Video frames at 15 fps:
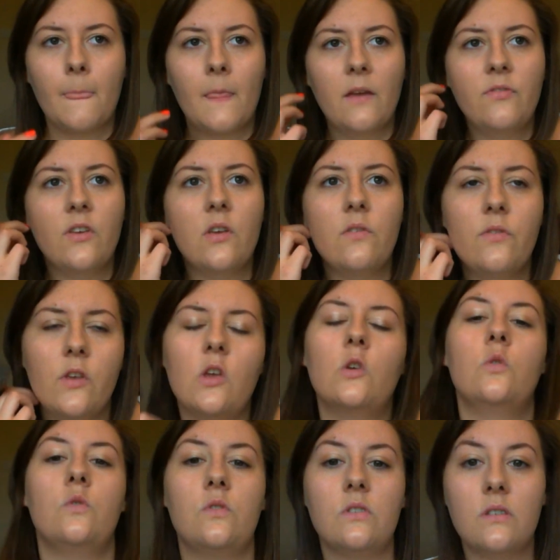if you've
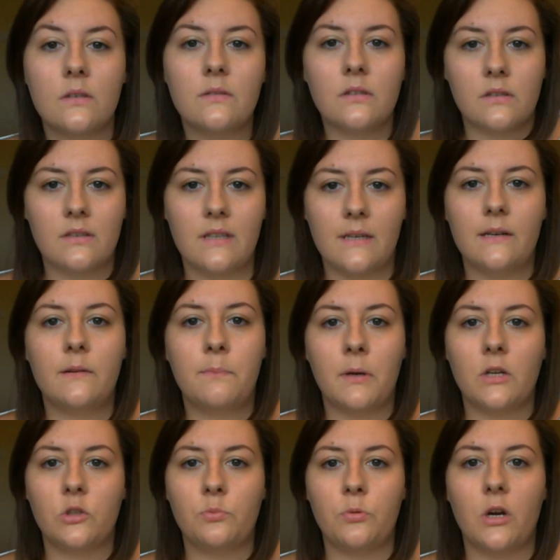used the
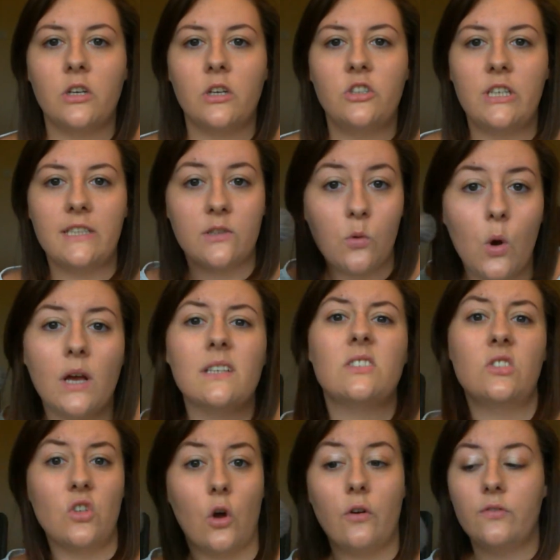blush brush, it's quite
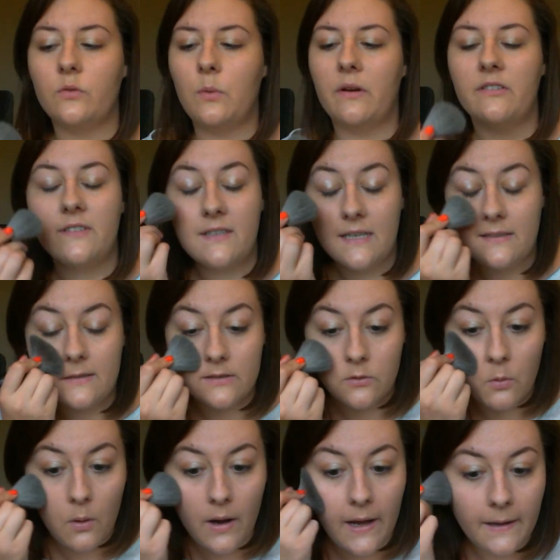soft, whereas this is
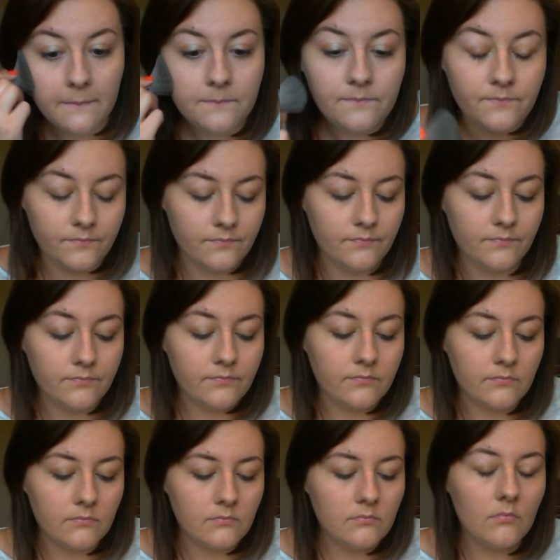quite
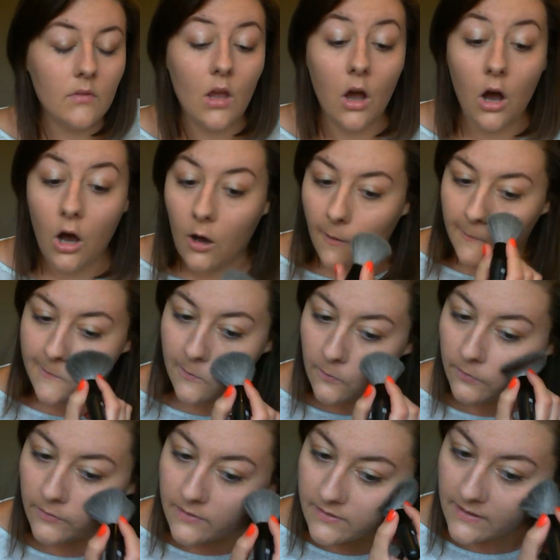hard on
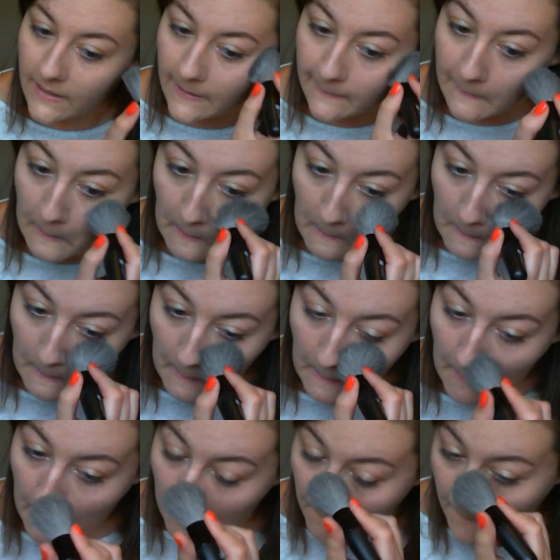the skin.
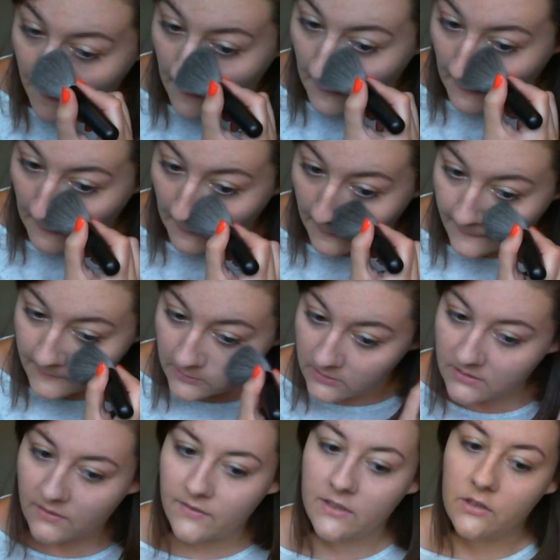But it's just
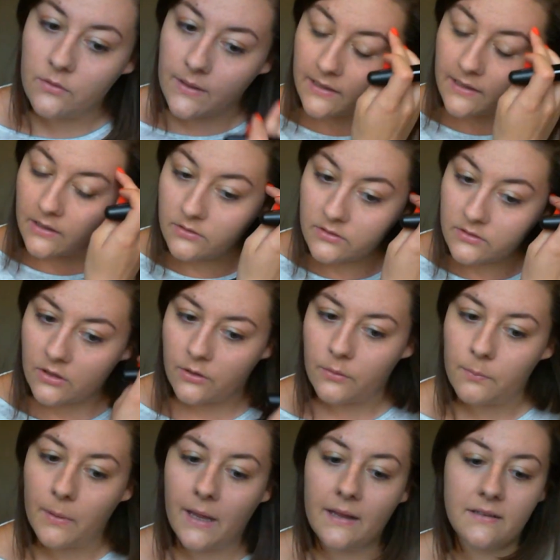something you get used to,
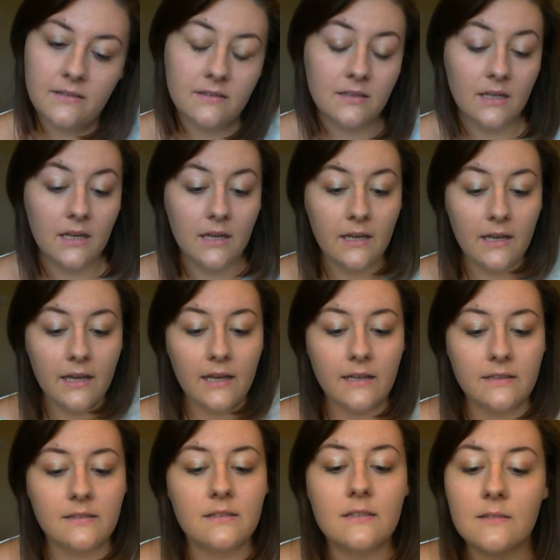and
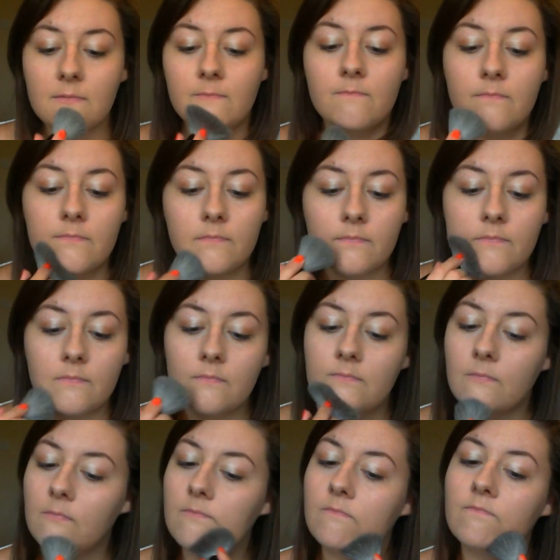it's
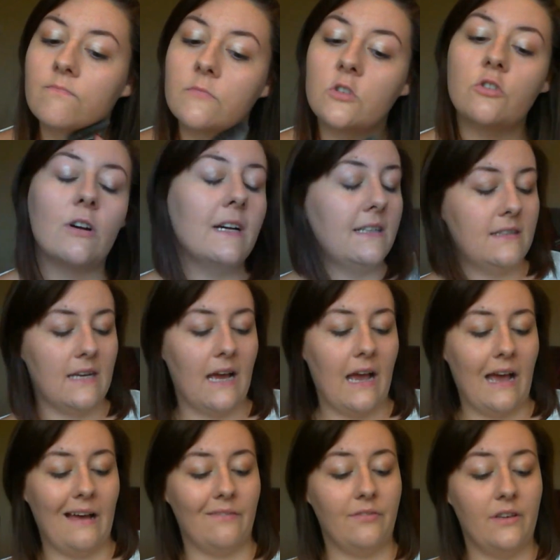great to
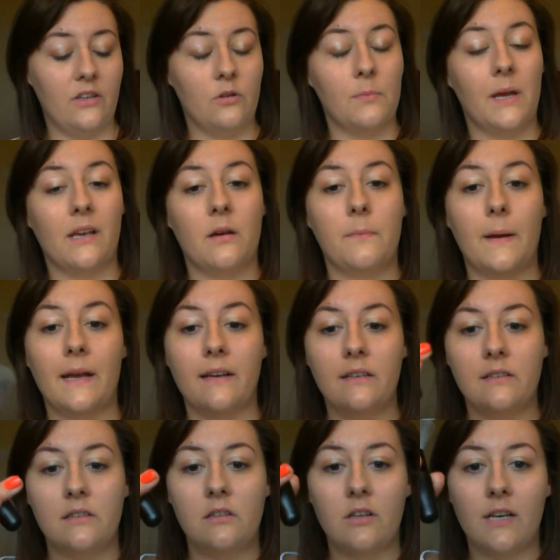have in your makeup bag,
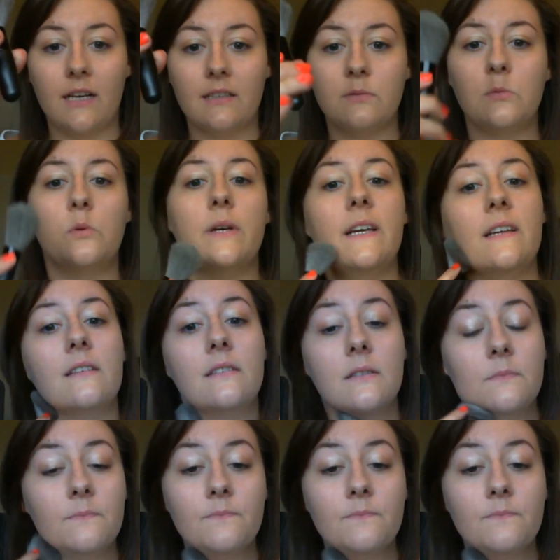because look how small it is.